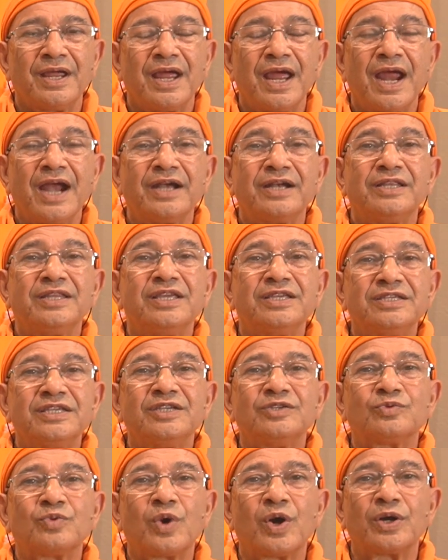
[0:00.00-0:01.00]
And this
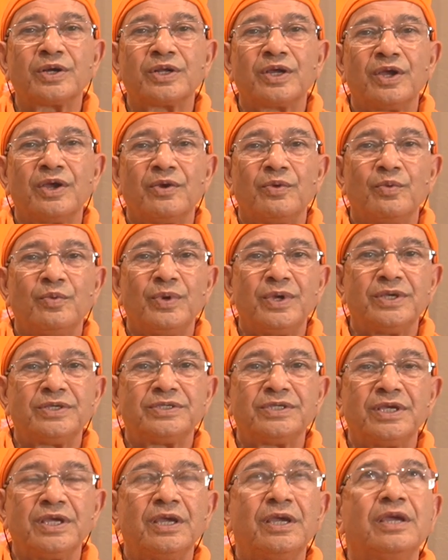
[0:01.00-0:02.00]
is what we
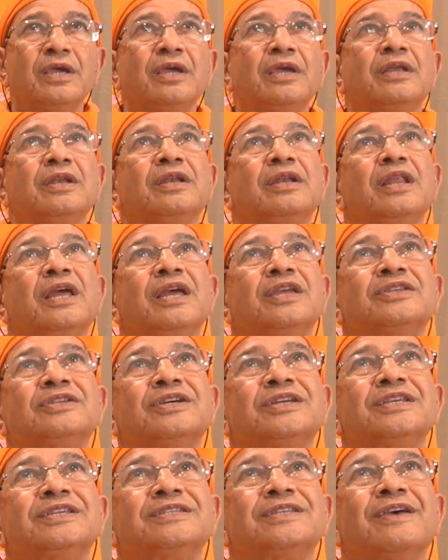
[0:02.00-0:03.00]
see, nature
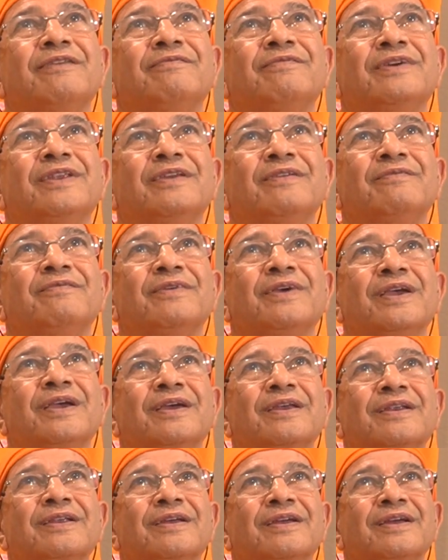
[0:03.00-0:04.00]
is everywhere.
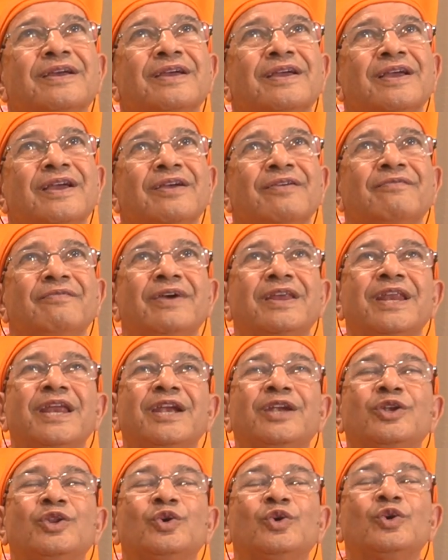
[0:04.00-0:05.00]
When I
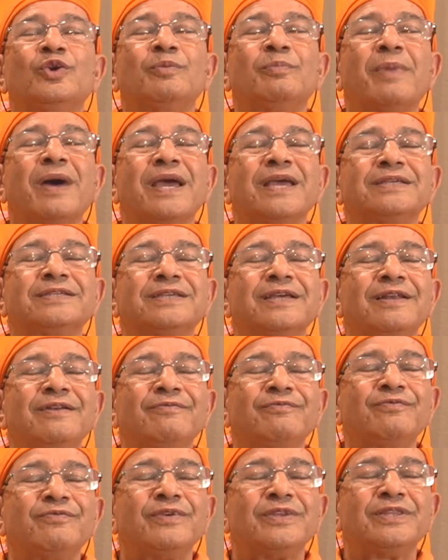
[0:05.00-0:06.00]
tune
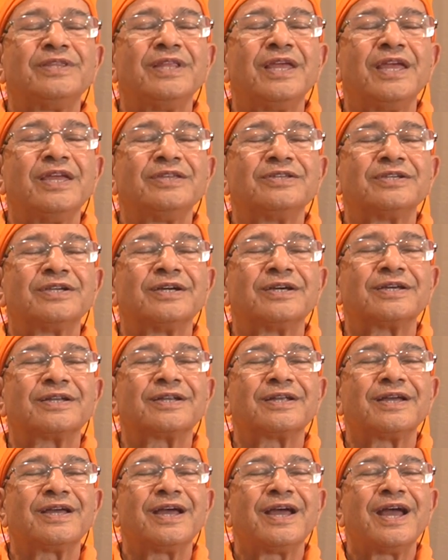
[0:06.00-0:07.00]
myself with nature,
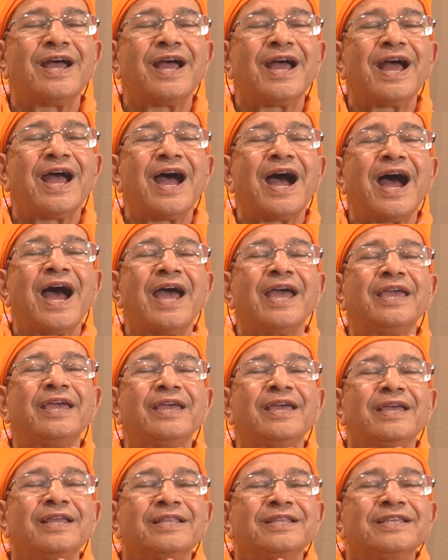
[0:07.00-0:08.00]

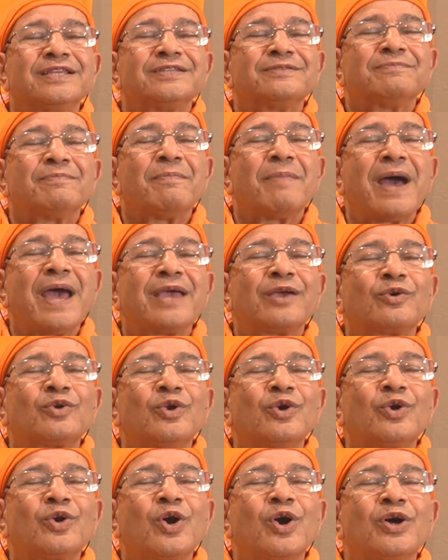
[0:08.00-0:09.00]
this
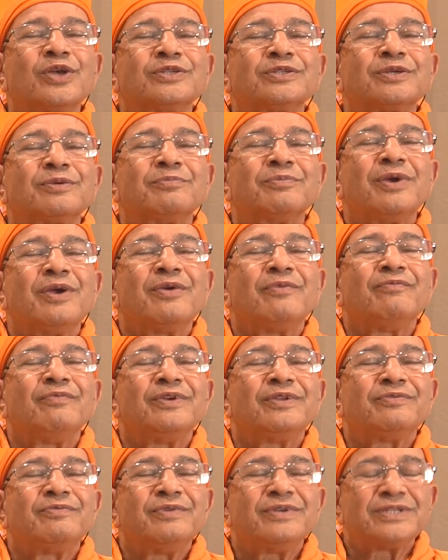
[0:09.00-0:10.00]
microcosm
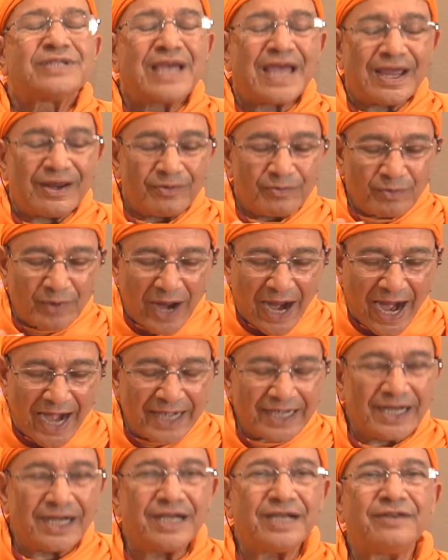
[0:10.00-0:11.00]
with which I have
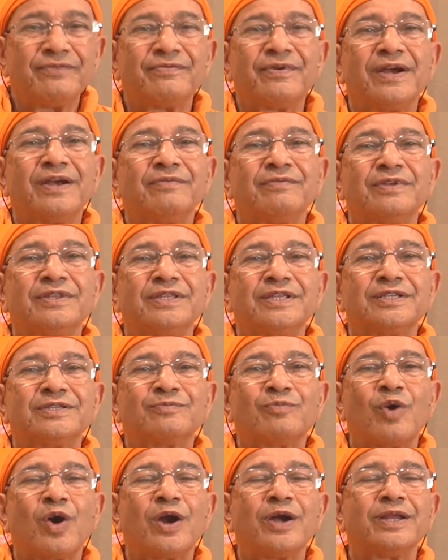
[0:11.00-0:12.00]
identified with this
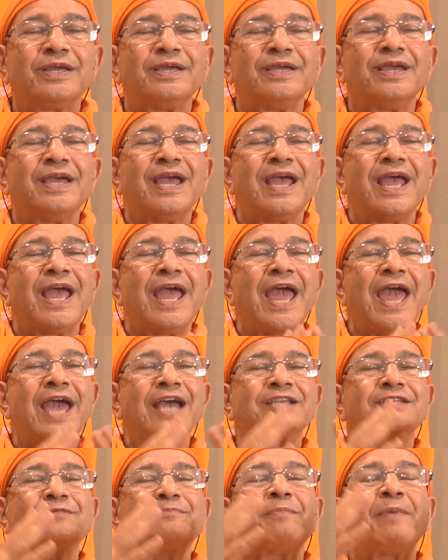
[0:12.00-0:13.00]
body
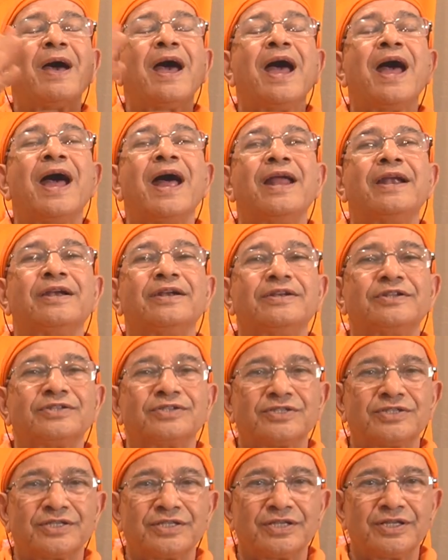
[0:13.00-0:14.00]

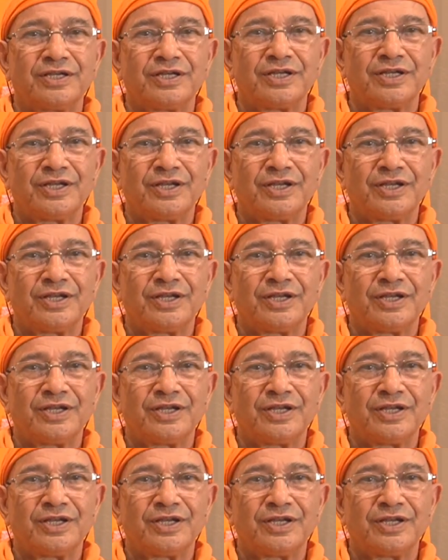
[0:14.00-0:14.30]
expands